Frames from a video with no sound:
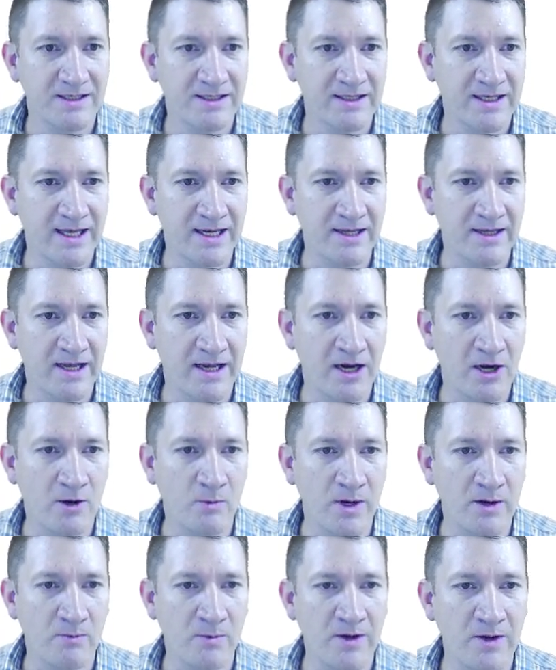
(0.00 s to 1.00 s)
and in there
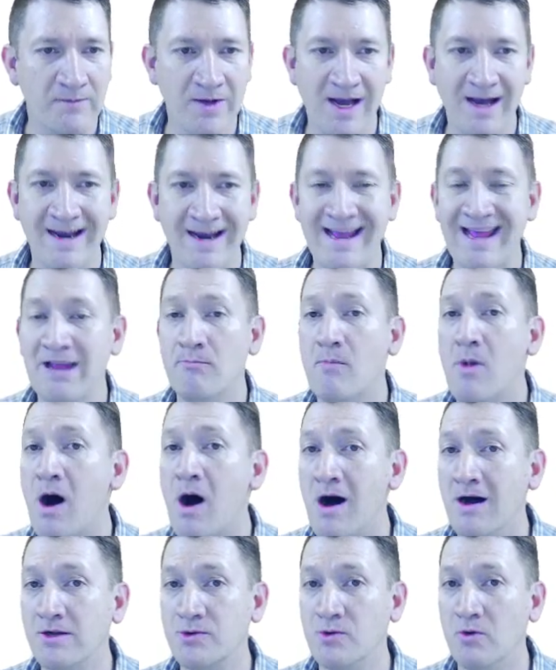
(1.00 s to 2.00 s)
we've got a
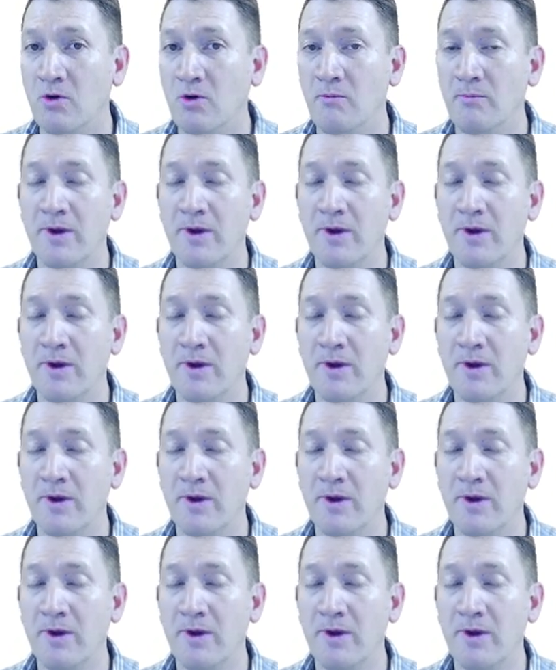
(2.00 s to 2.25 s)
module.